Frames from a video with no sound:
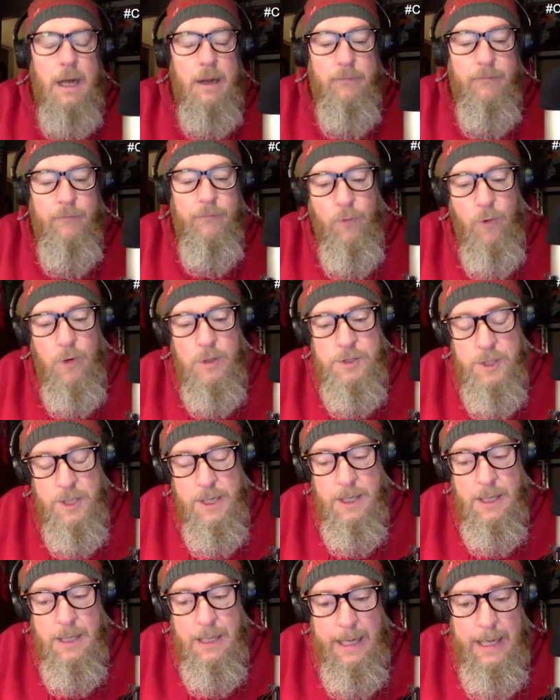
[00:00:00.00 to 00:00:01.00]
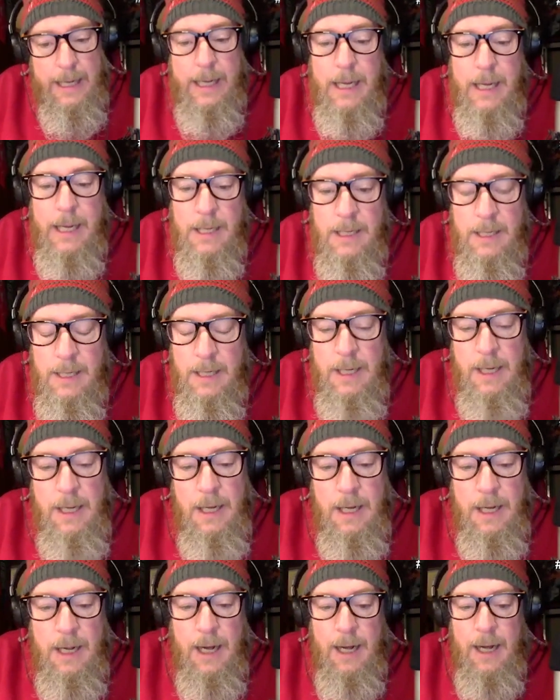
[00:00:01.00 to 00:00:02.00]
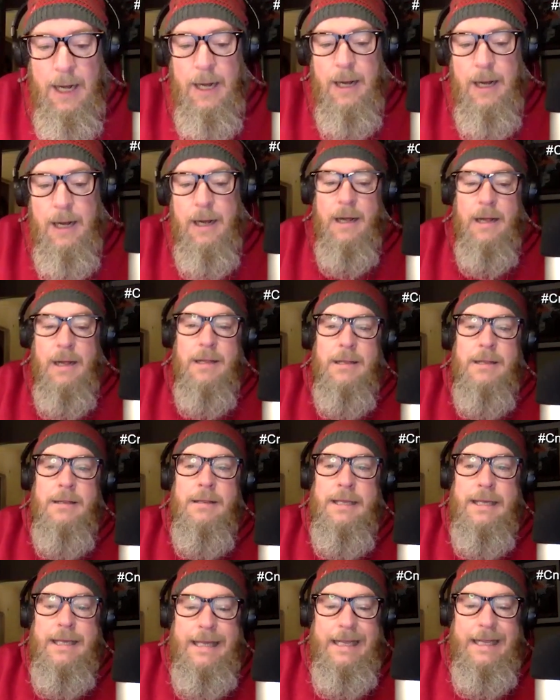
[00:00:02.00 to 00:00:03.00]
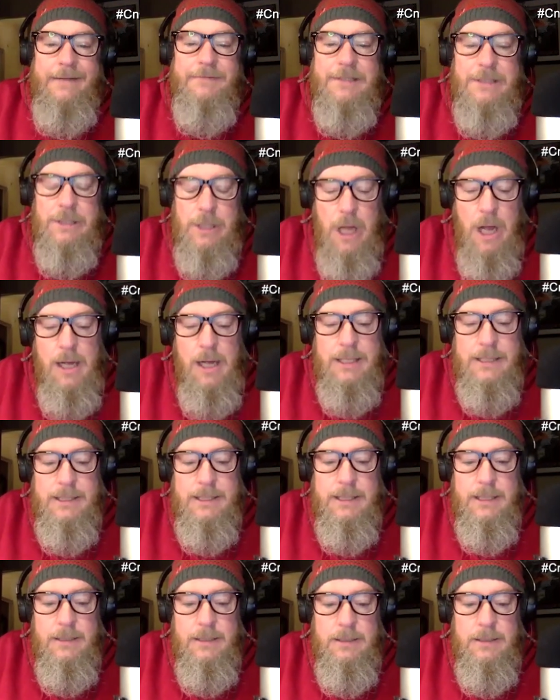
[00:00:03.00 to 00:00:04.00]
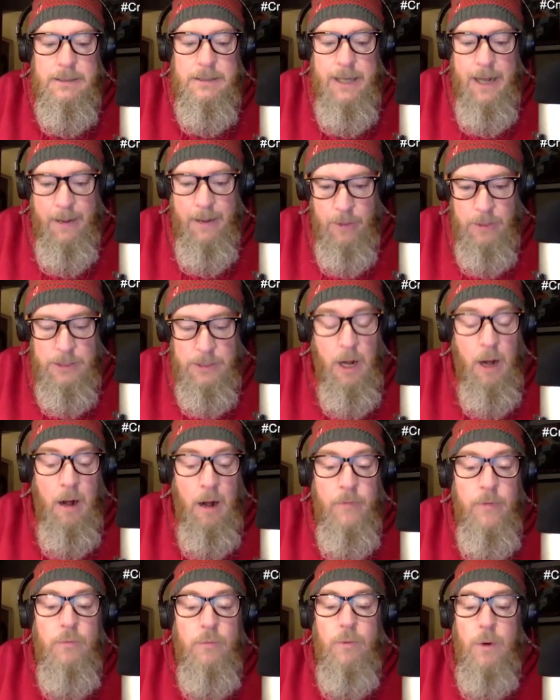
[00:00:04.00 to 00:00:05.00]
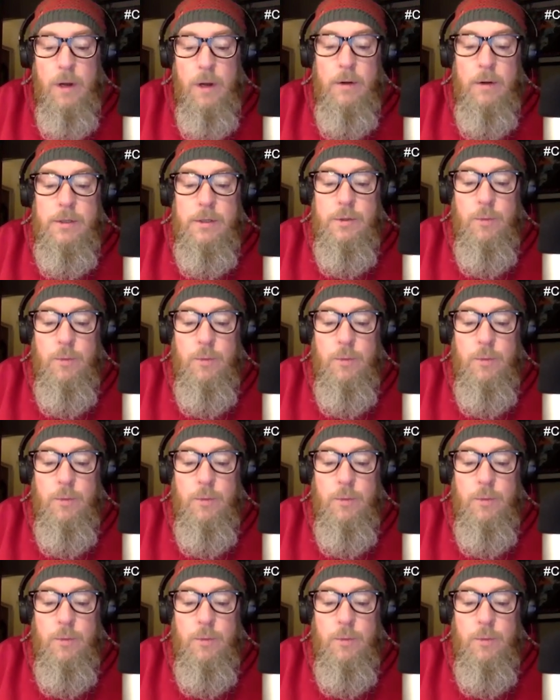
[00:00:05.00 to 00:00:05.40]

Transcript: Unfortunately, the Eafs lost to Amherst on the road,